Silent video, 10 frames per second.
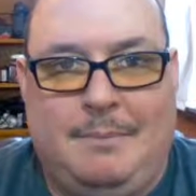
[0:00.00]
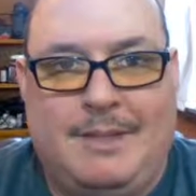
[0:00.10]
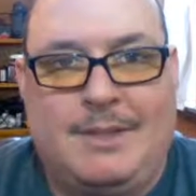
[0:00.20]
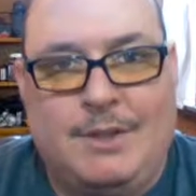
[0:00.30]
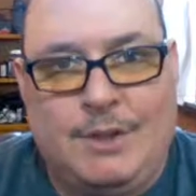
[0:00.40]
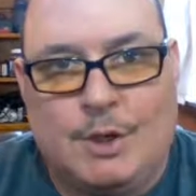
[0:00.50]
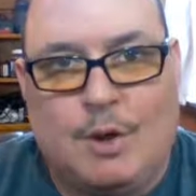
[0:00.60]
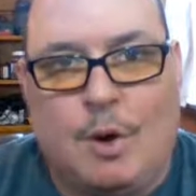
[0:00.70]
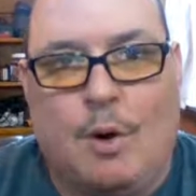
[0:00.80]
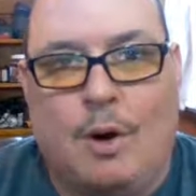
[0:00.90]
This is your
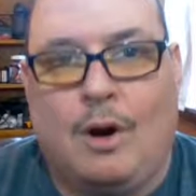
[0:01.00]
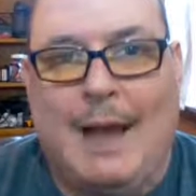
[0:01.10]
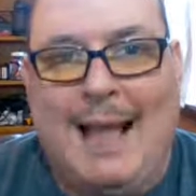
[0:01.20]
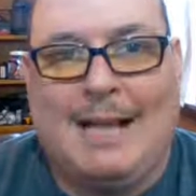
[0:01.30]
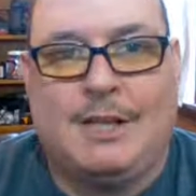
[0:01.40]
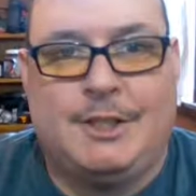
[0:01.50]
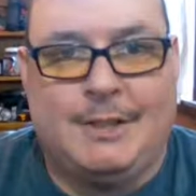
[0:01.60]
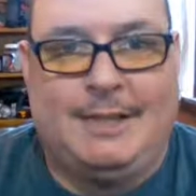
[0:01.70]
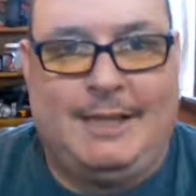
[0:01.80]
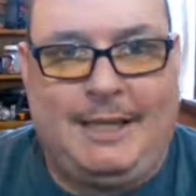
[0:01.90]
core
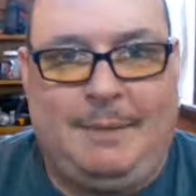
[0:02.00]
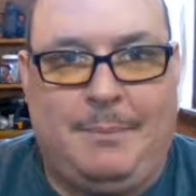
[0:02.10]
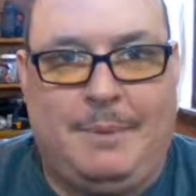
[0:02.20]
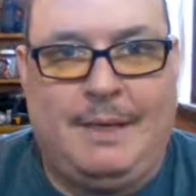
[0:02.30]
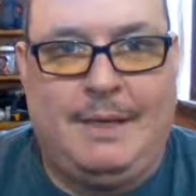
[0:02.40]
action team